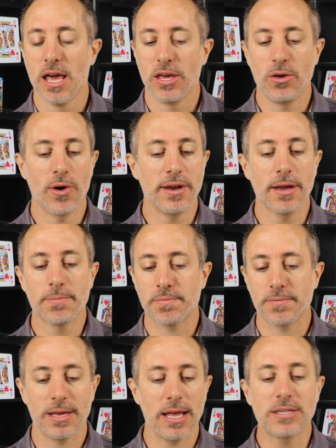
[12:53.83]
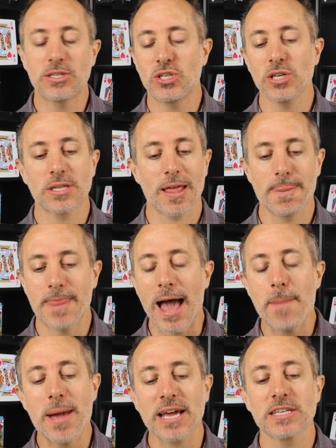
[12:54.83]
You end up, it's just,
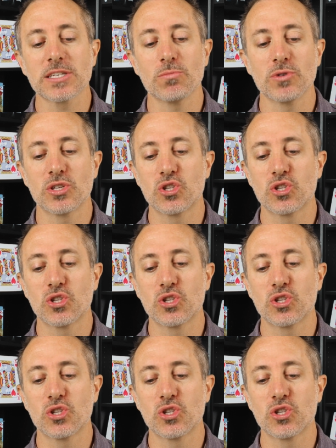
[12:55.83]
that mechanism was